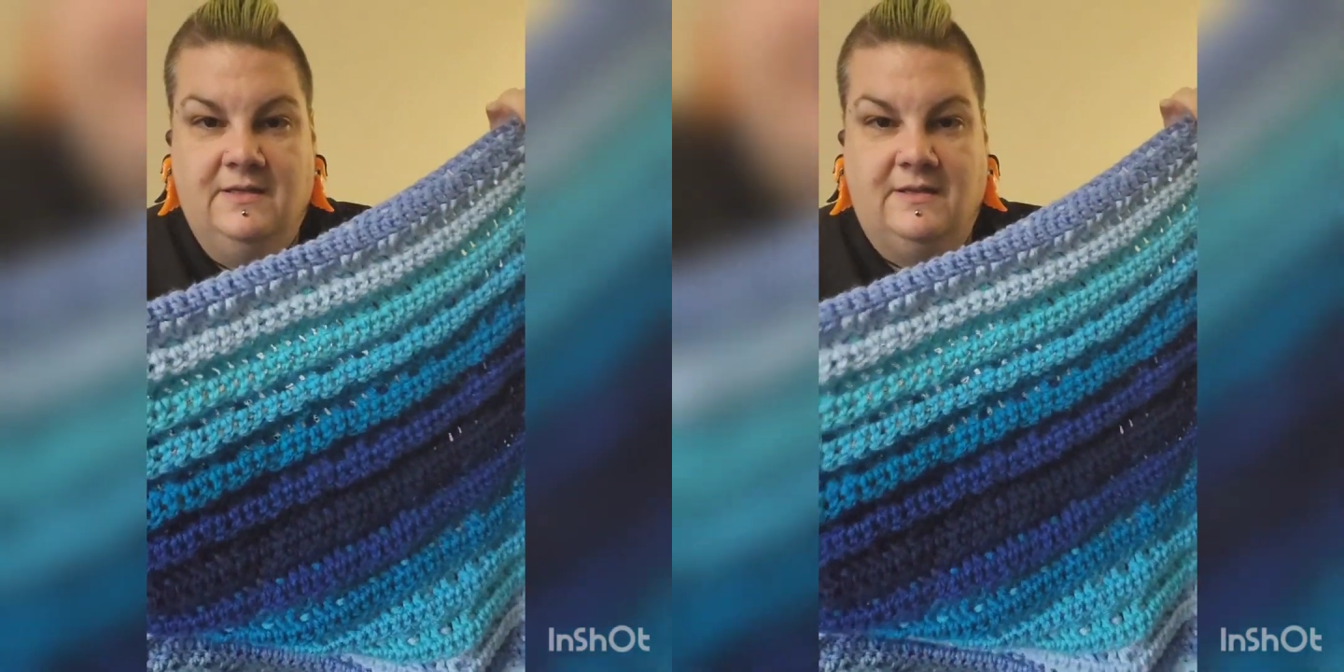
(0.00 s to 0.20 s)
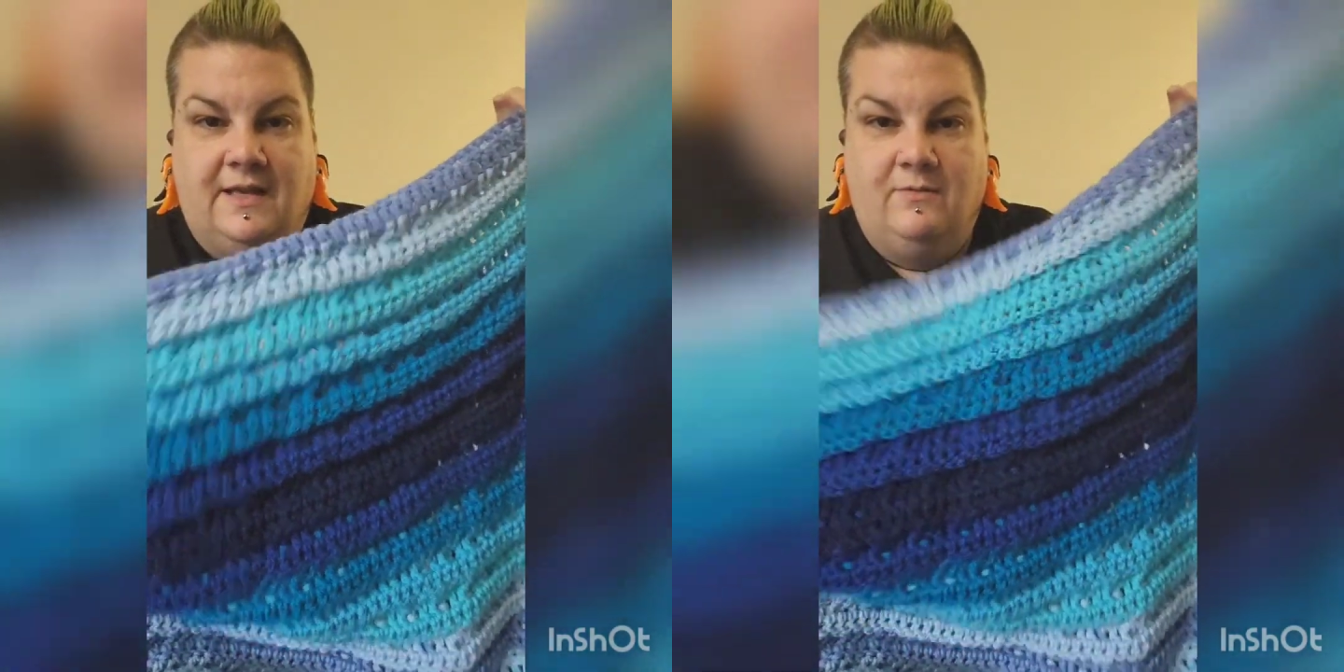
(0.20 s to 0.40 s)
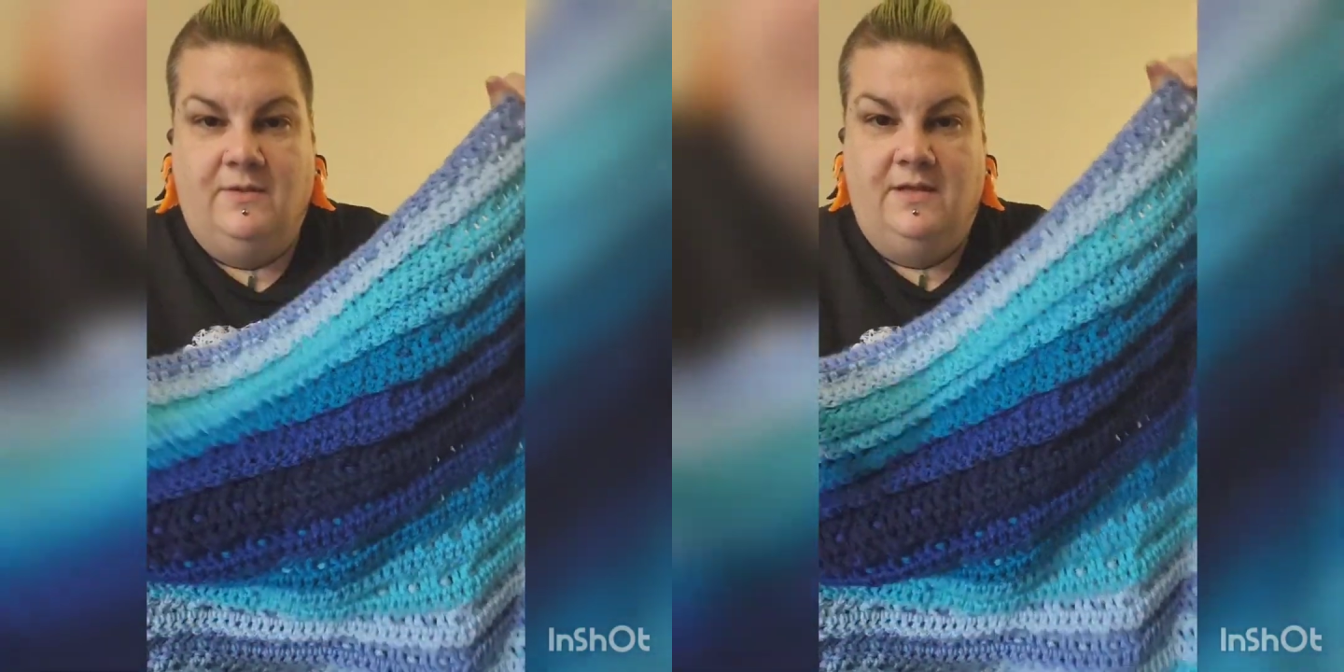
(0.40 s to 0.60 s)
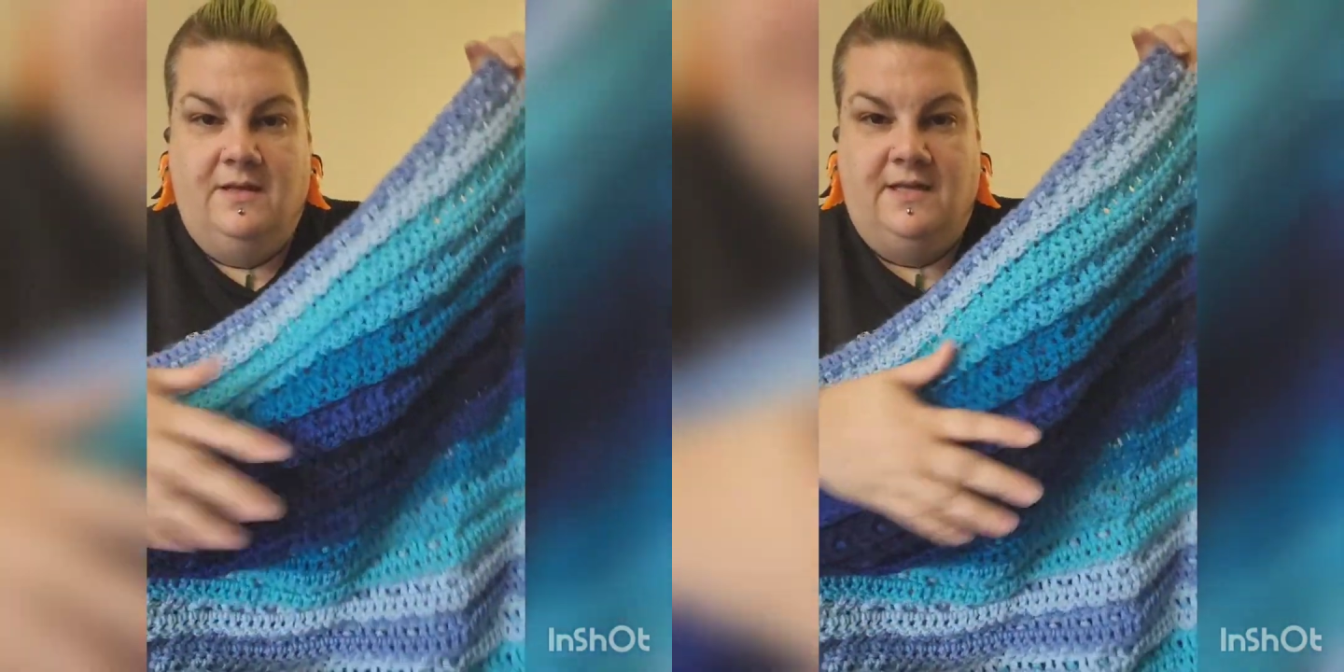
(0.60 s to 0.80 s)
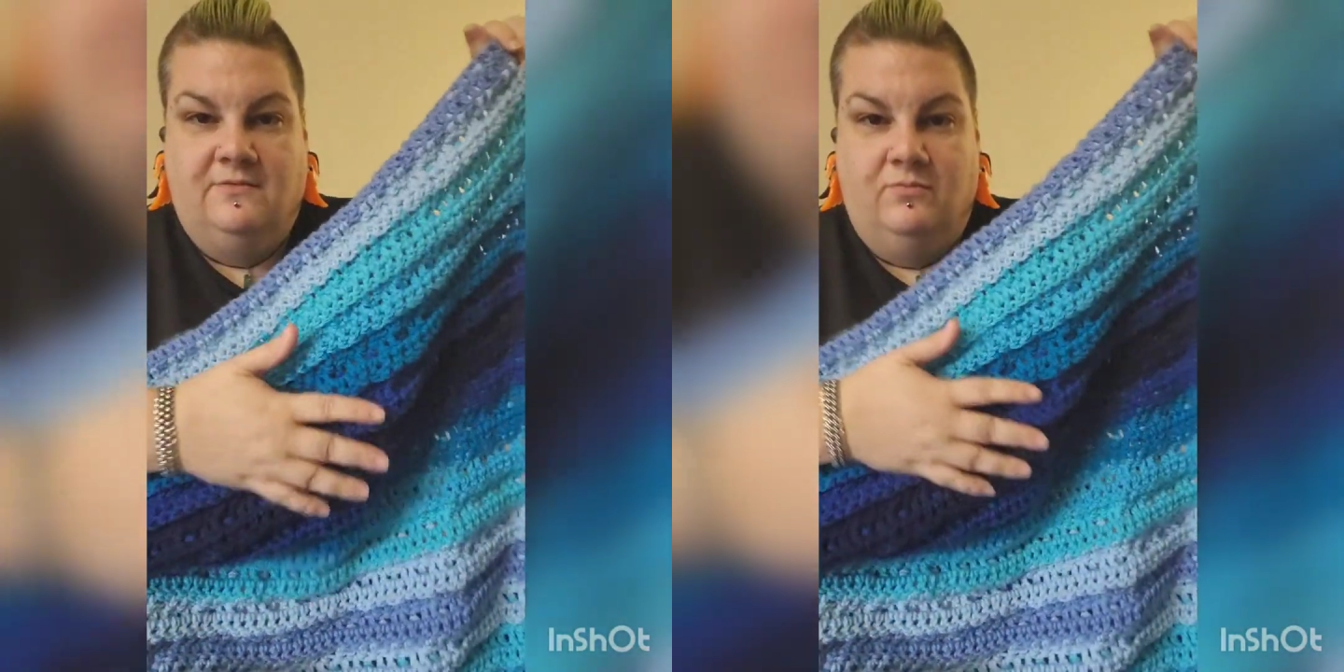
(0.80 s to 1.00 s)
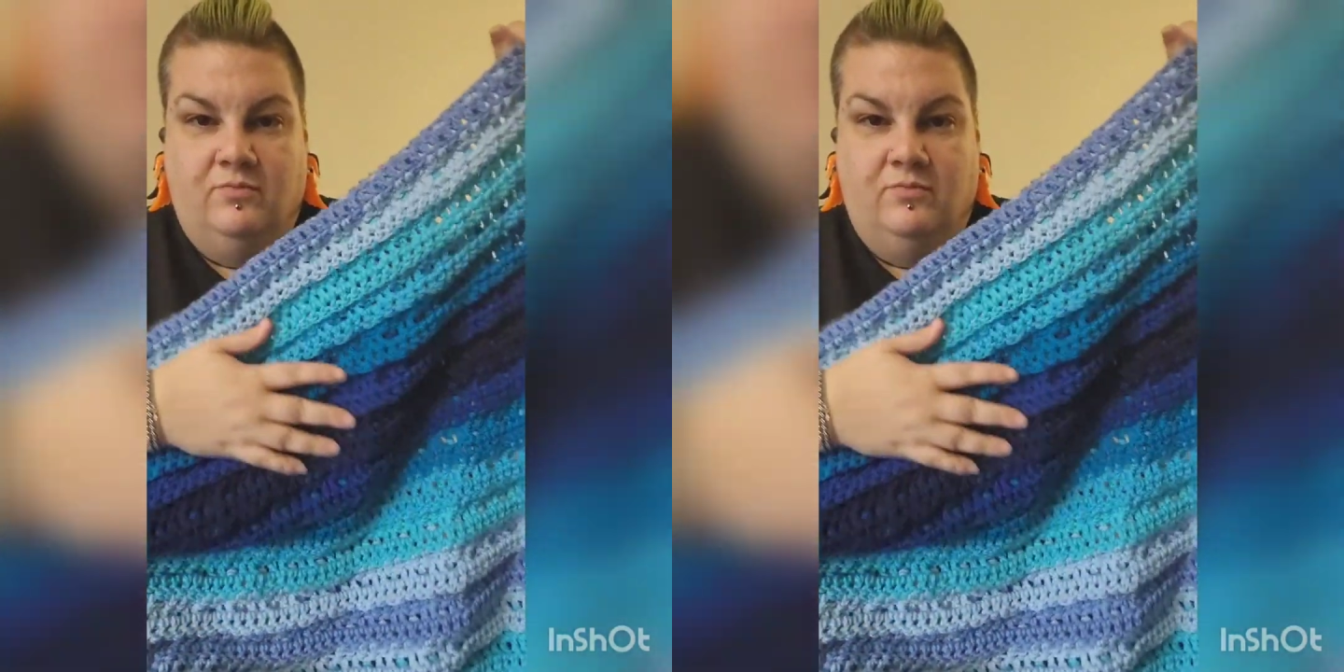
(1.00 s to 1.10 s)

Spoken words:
like really nice